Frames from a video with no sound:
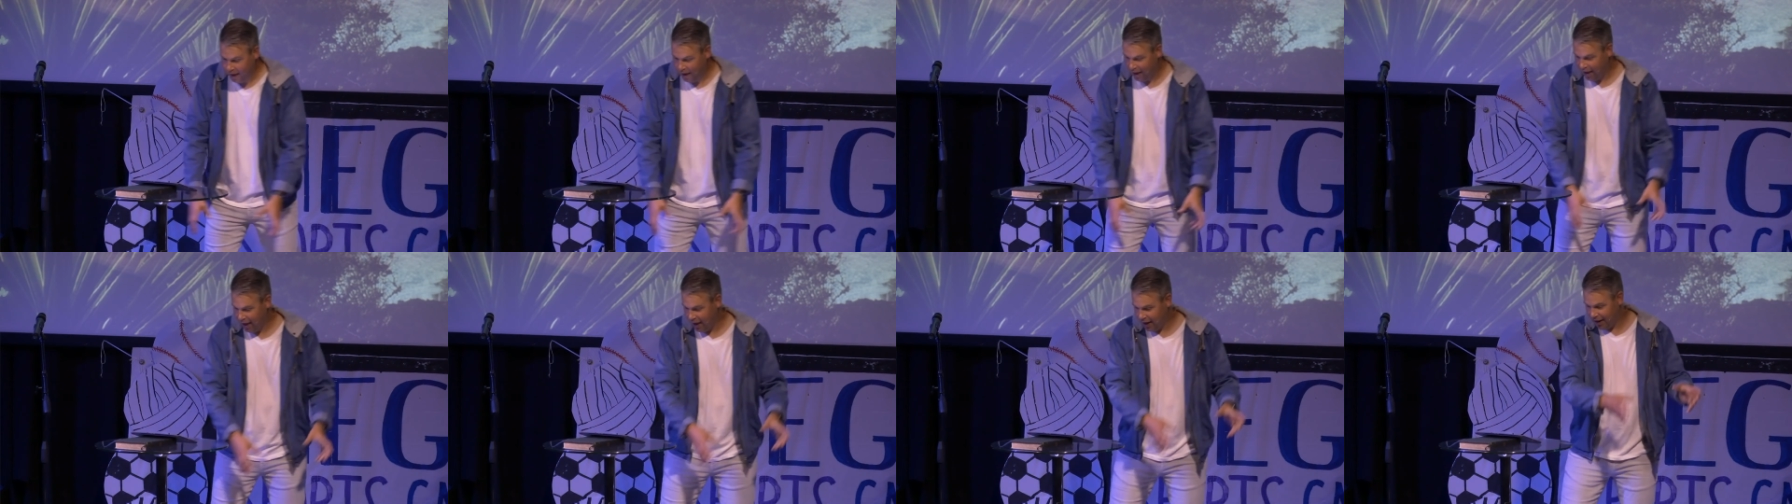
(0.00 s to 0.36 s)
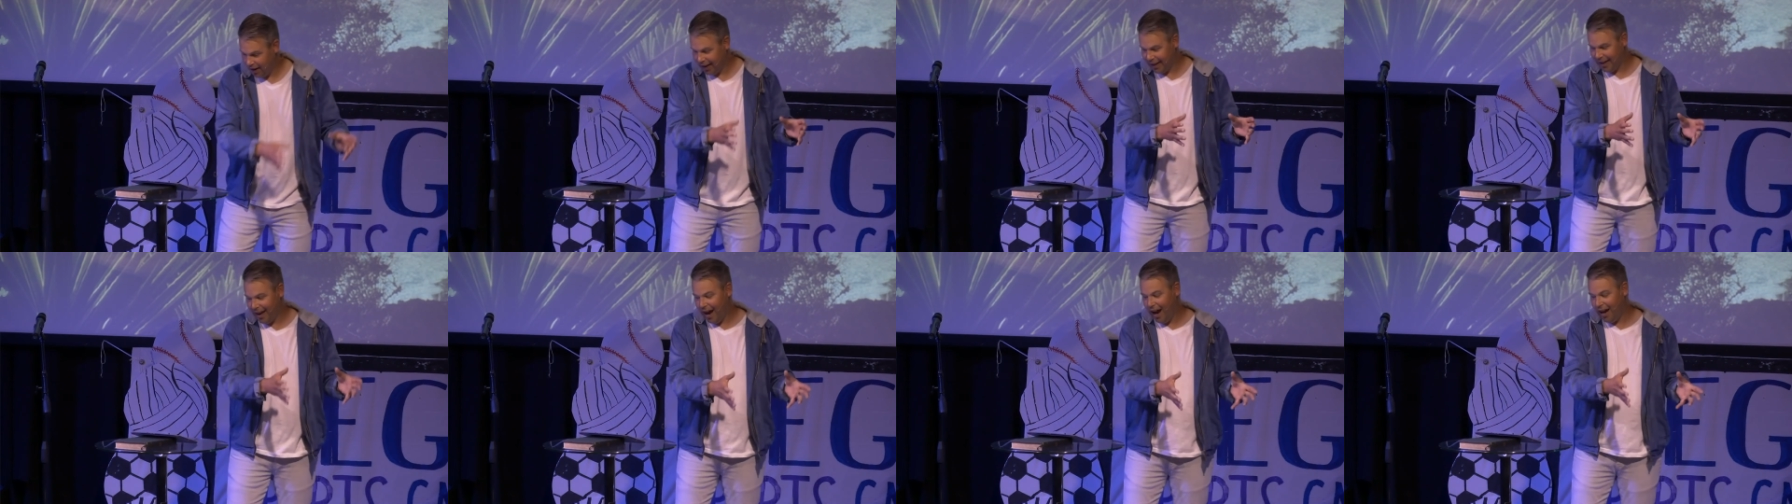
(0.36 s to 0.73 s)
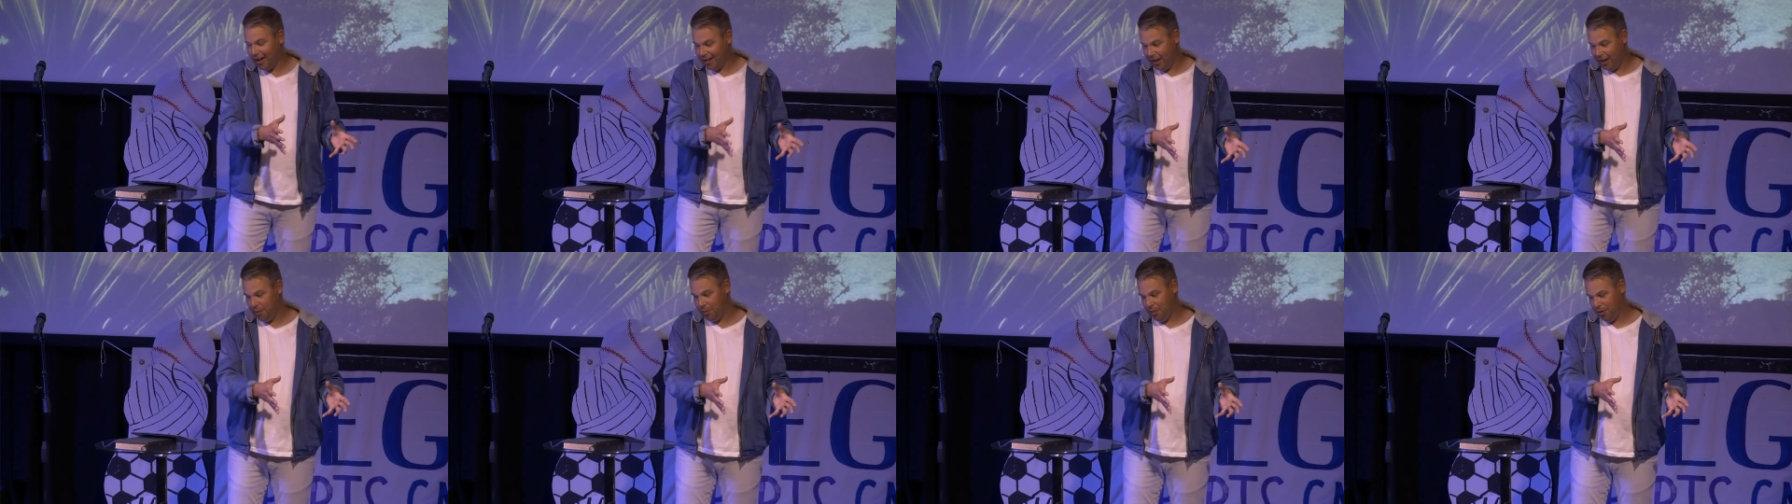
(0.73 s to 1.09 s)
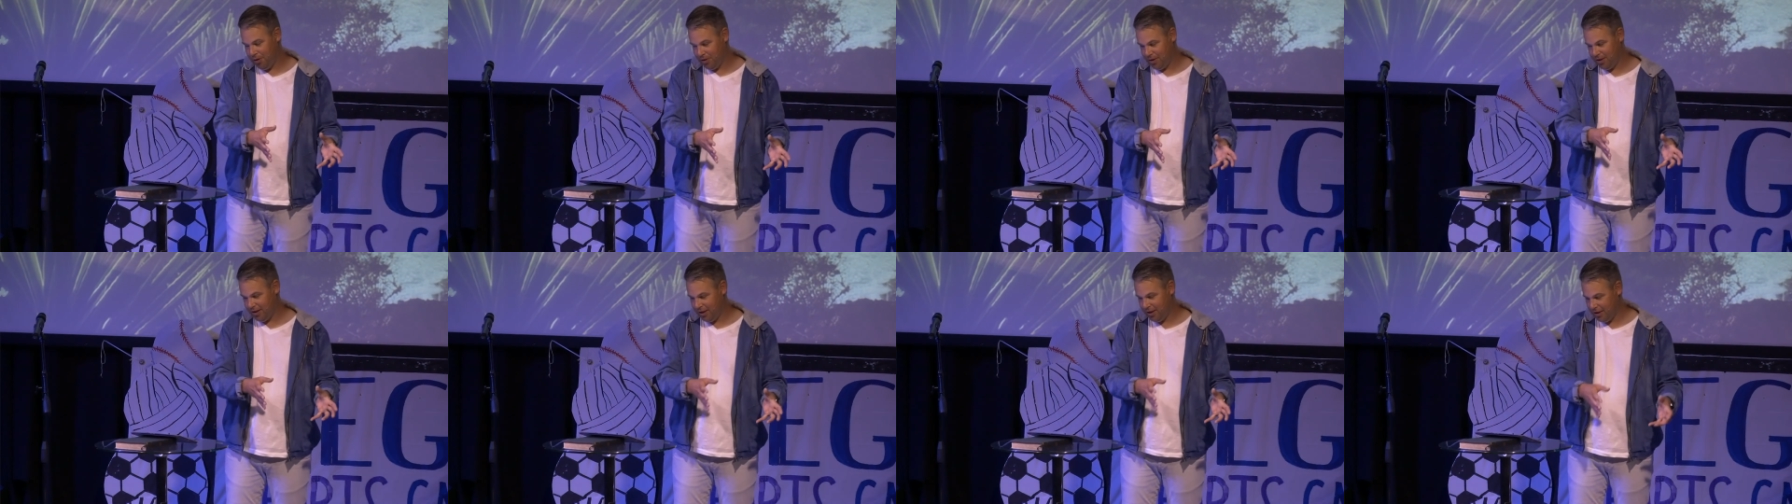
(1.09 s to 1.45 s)
and a godly
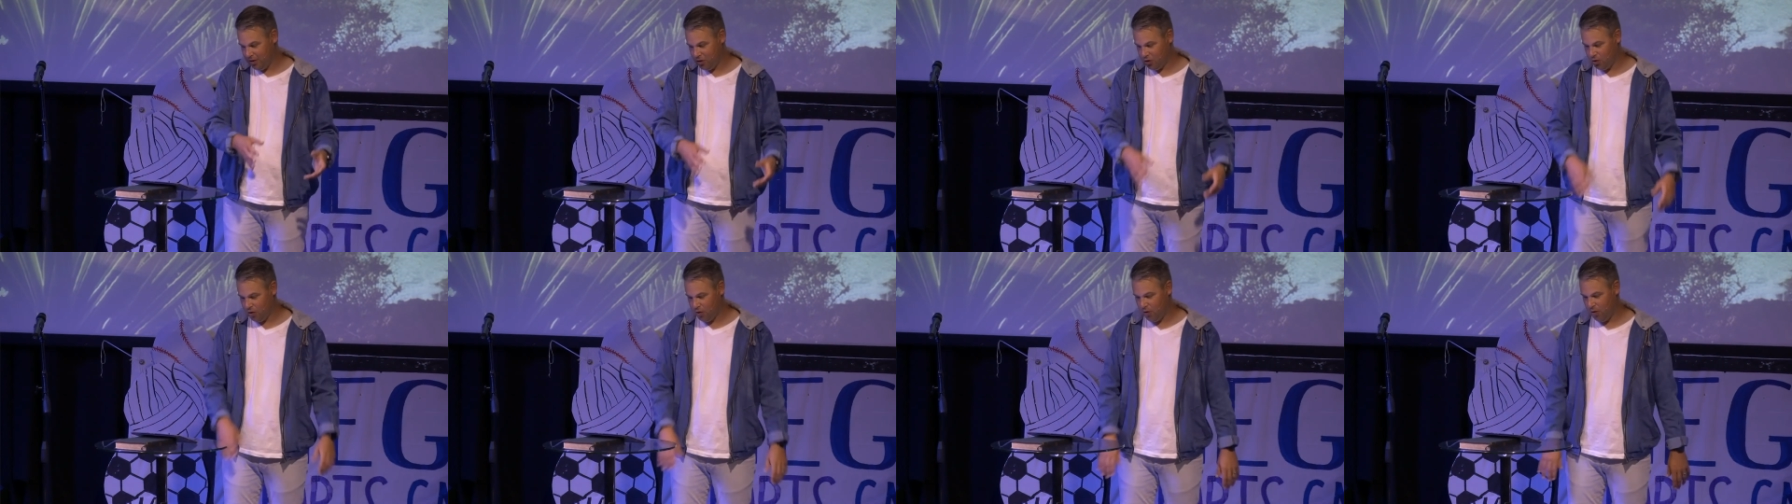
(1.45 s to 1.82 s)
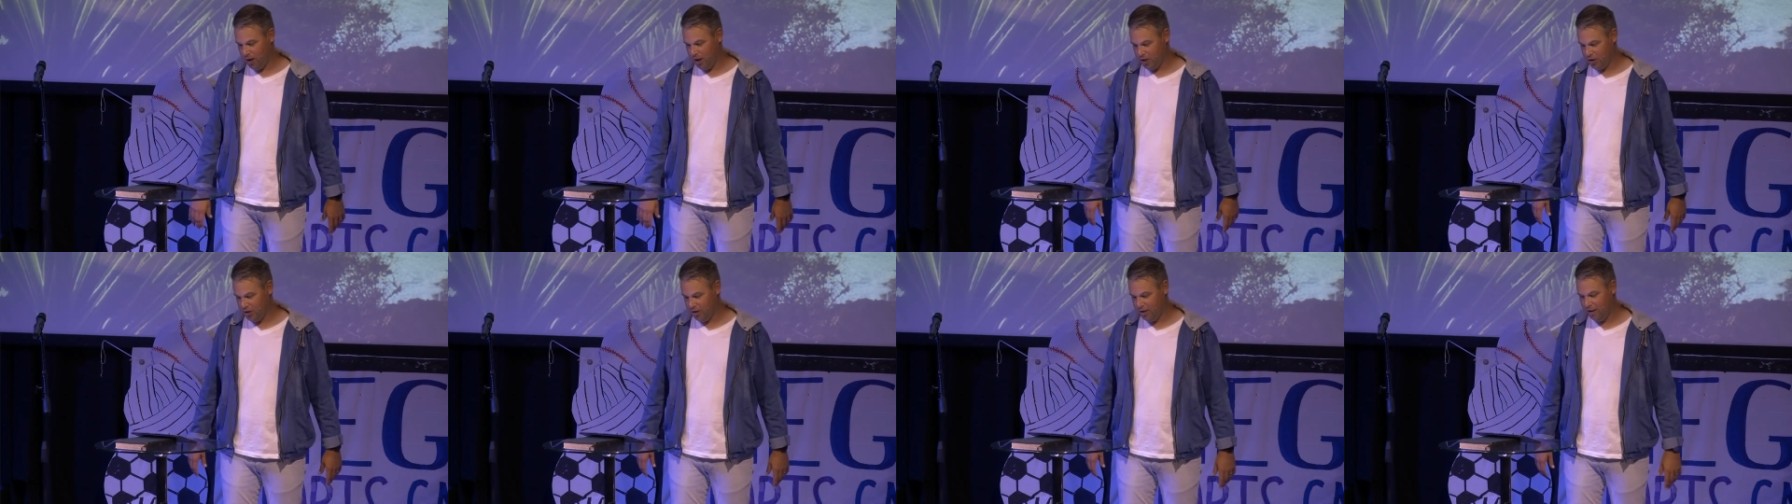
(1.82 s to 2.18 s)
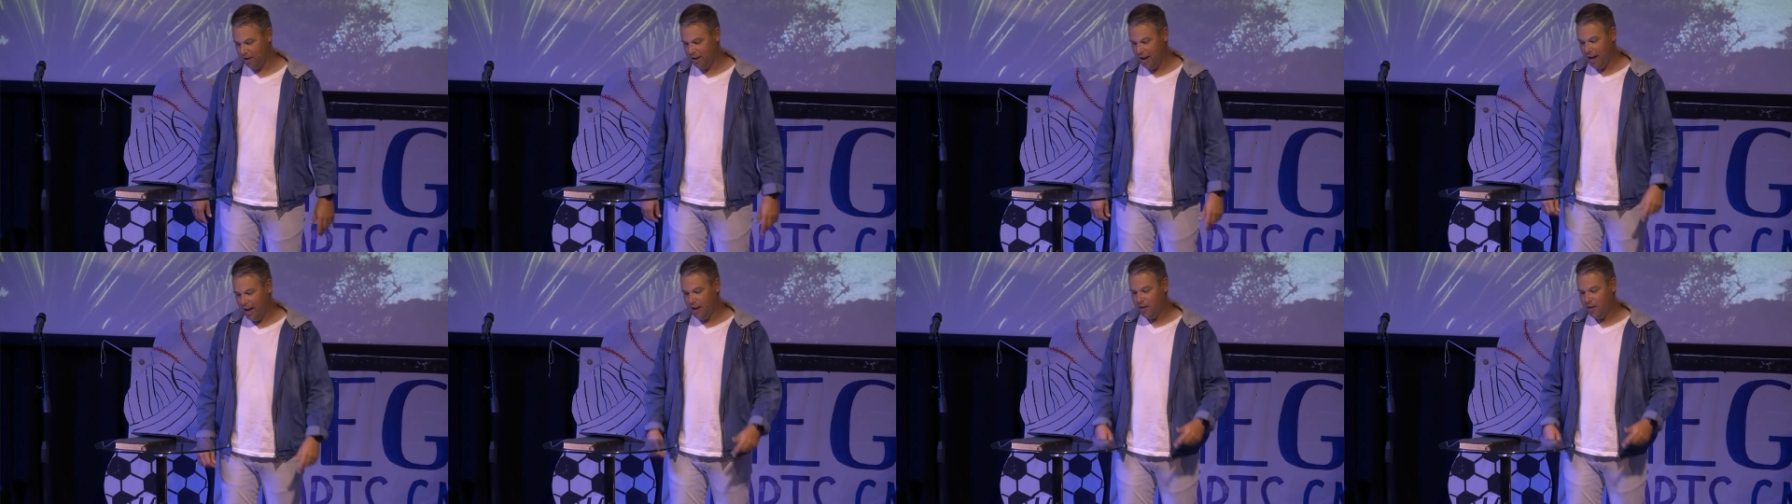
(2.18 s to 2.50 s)
person, a true Christian.